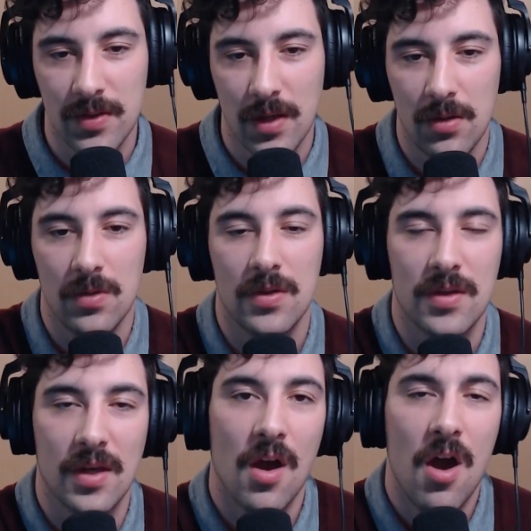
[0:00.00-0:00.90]
they use
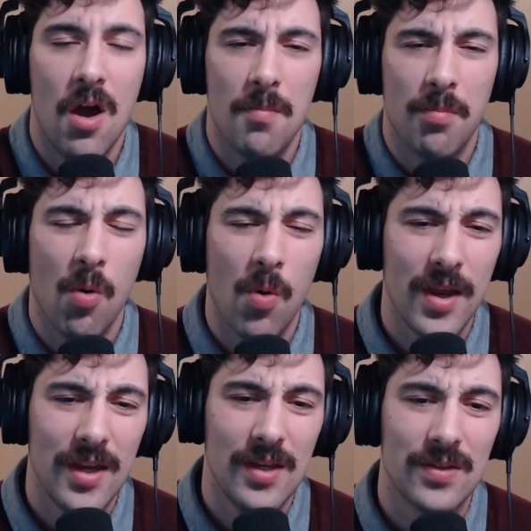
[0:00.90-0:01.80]
is like
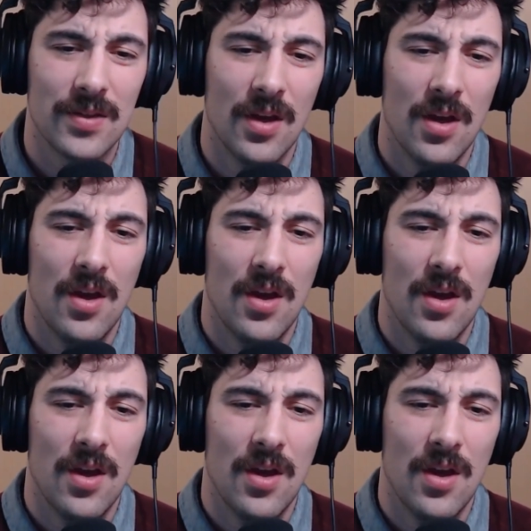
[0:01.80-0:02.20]
poise,